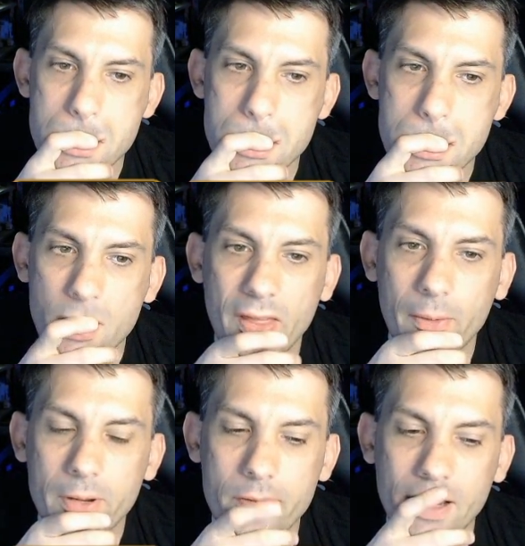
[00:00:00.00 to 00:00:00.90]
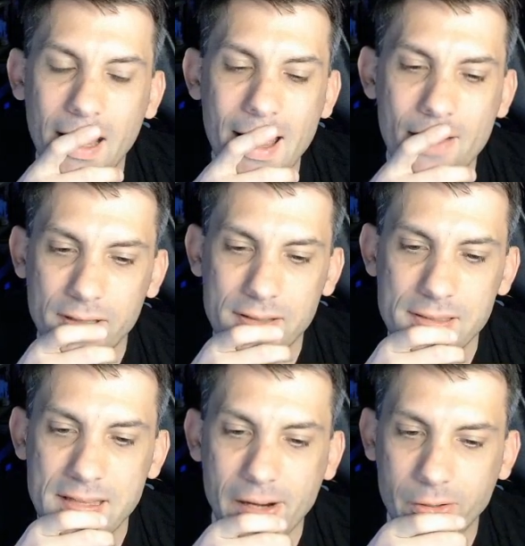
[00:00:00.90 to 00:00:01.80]
without even having to
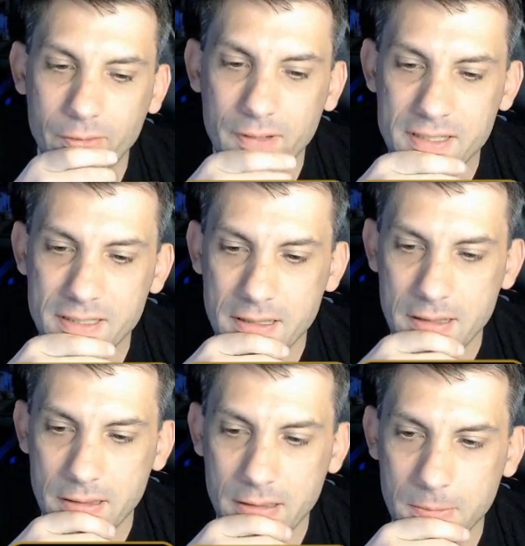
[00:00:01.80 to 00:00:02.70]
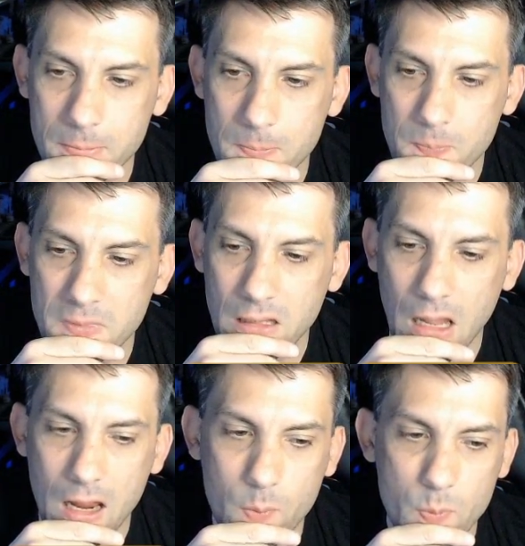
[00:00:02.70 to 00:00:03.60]
sacrifice anything.
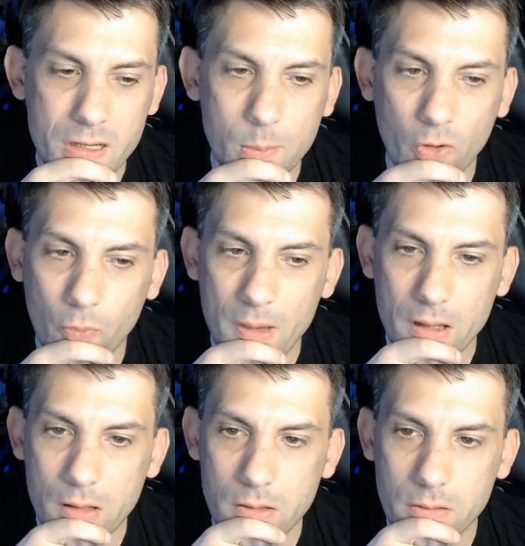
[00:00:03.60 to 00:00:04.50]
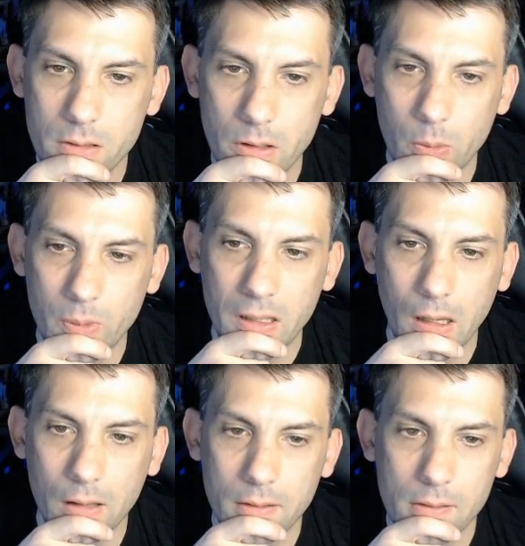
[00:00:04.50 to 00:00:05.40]
Can we double spell? No, we can't.